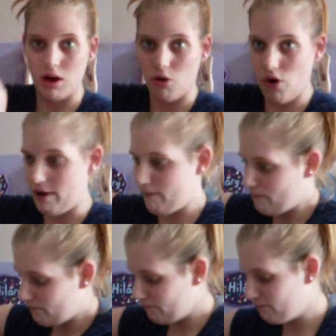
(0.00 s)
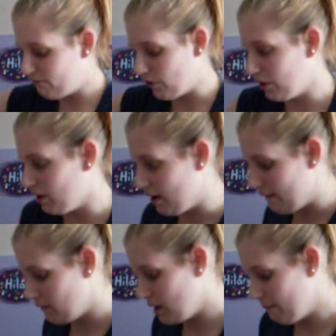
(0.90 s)
and quite full and
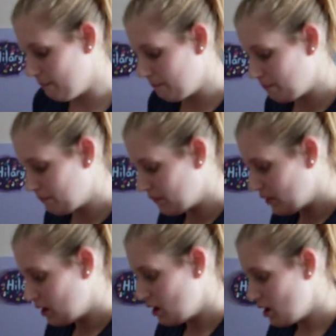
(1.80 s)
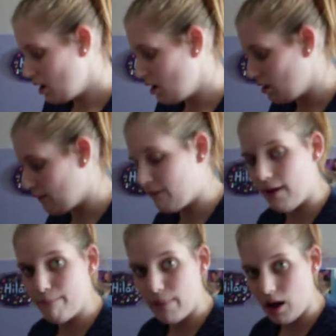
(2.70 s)
heavy. In the
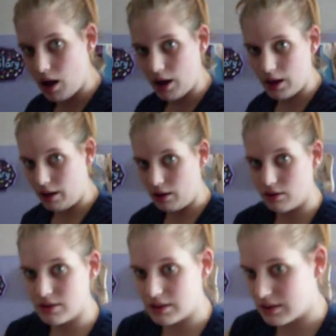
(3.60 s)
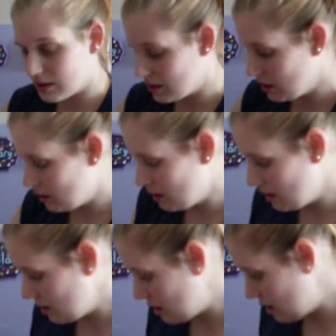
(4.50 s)
front pockets,
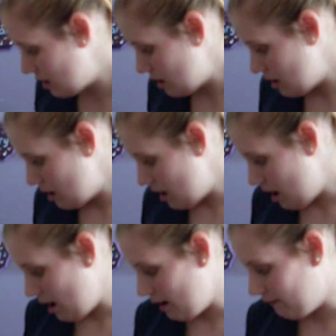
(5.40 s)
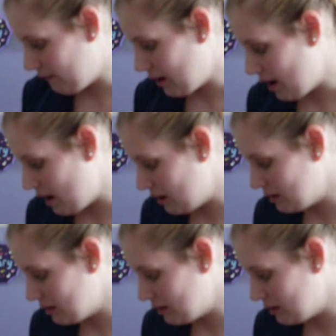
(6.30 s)
I've got,